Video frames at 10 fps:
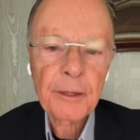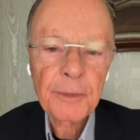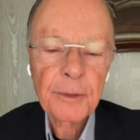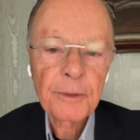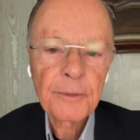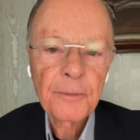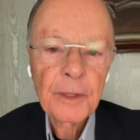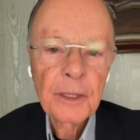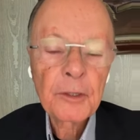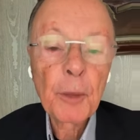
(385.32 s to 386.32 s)
So
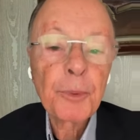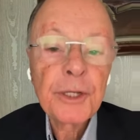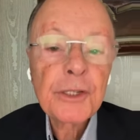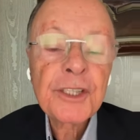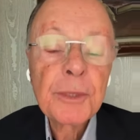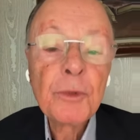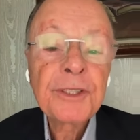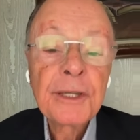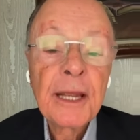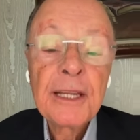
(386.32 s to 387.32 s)
that's why
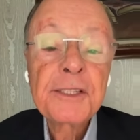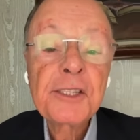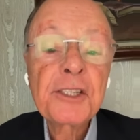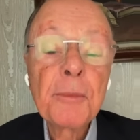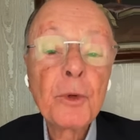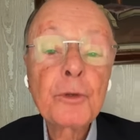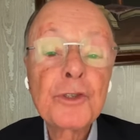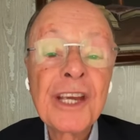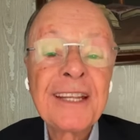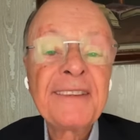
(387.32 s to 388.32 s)
there are so
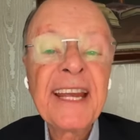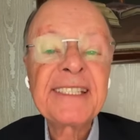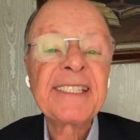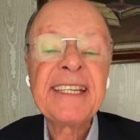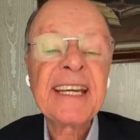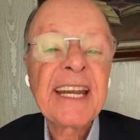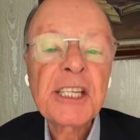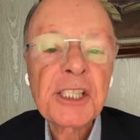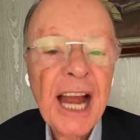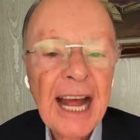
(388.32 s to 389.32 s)
many unchurched
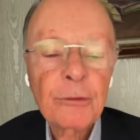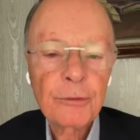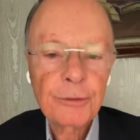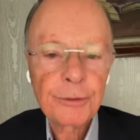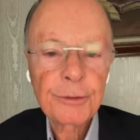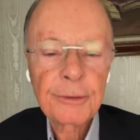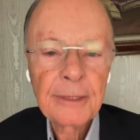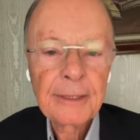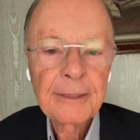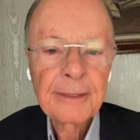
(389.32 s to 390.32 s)
people out there.
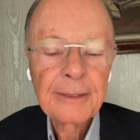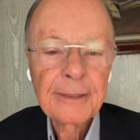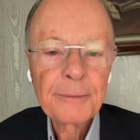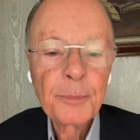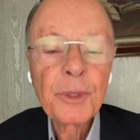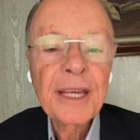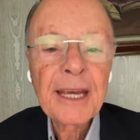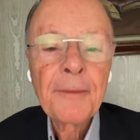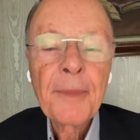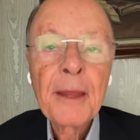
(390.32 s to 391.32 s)
Why?
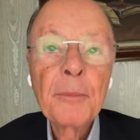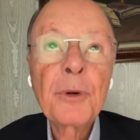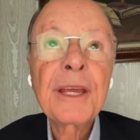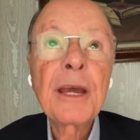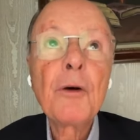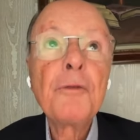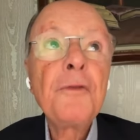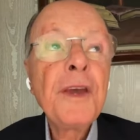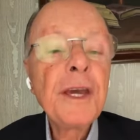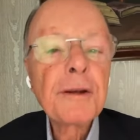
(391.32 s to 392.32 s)
Because they
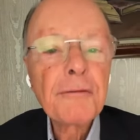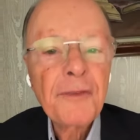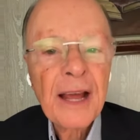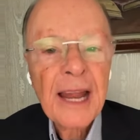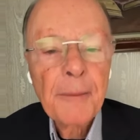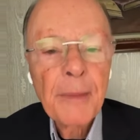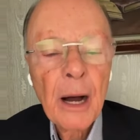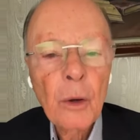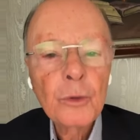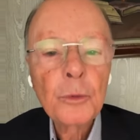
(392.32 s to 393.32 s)
heard a bad
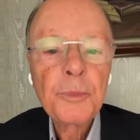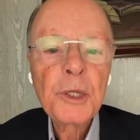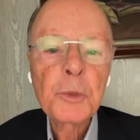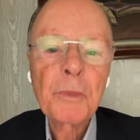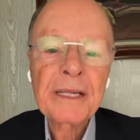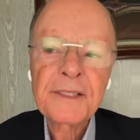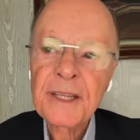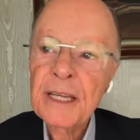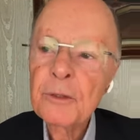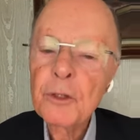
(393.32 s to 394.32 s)
report from Bishop
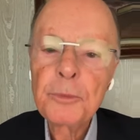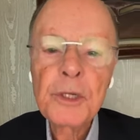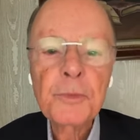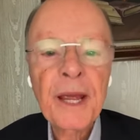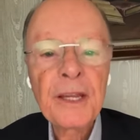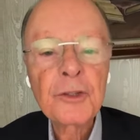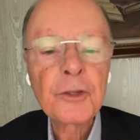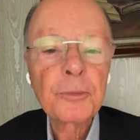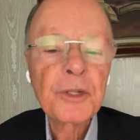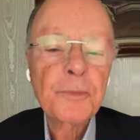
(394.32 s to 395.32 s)
Macedo that
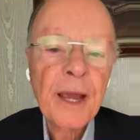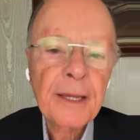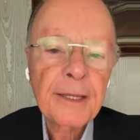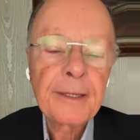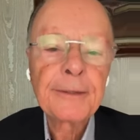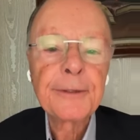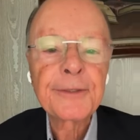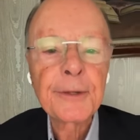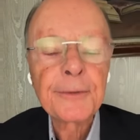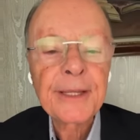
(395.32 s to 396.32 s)
Bishop is this and
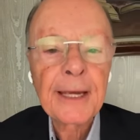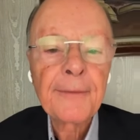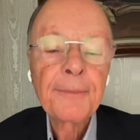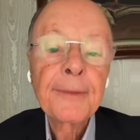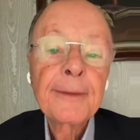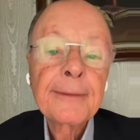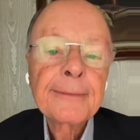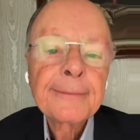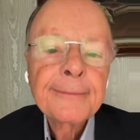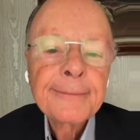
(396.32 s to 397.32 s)
that and the other.
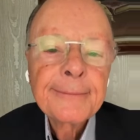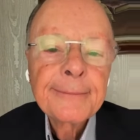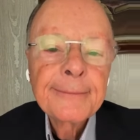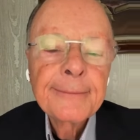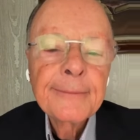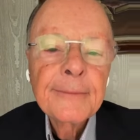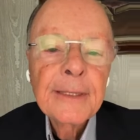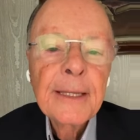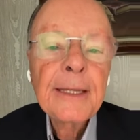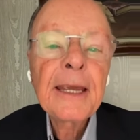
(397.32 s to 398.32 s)

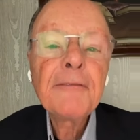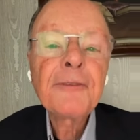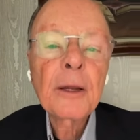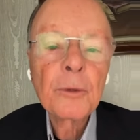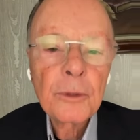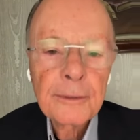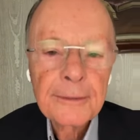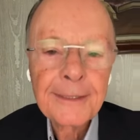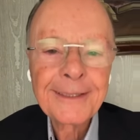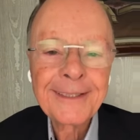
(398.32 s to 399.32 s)
But who said these
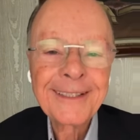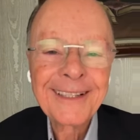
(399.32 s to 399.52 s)
things?